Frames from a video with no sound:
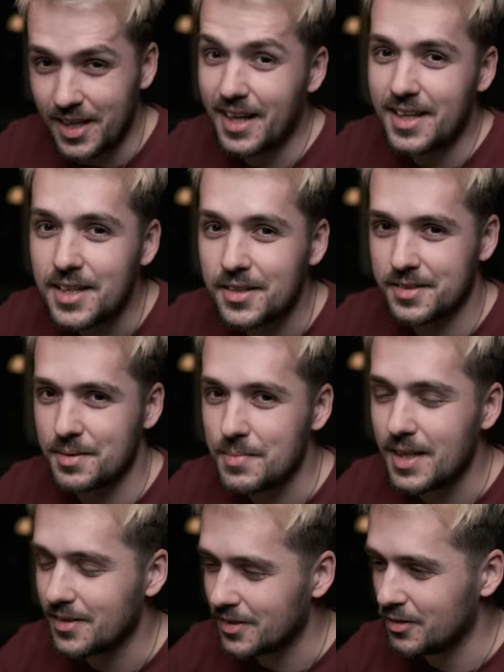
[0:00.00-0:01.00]
luckier than
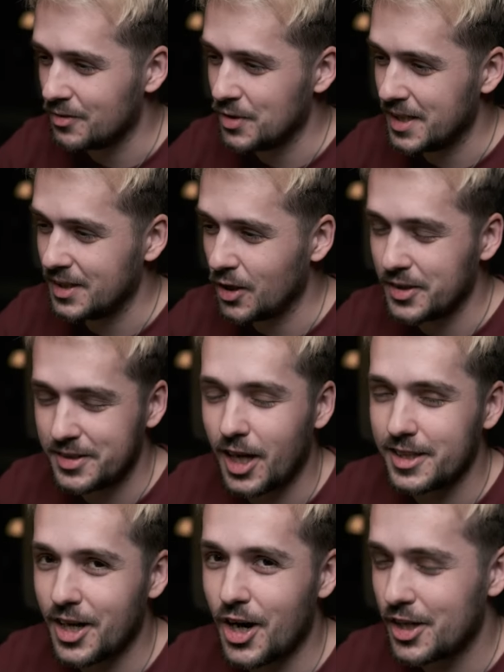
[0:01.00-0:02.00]
me. It's really not
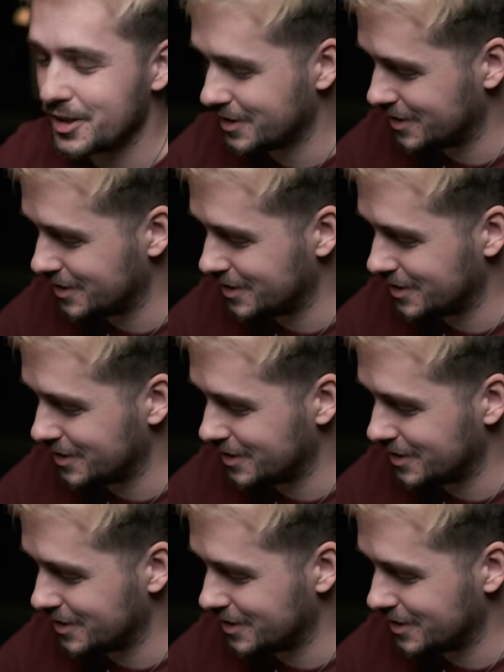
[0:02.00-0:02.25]
that hard.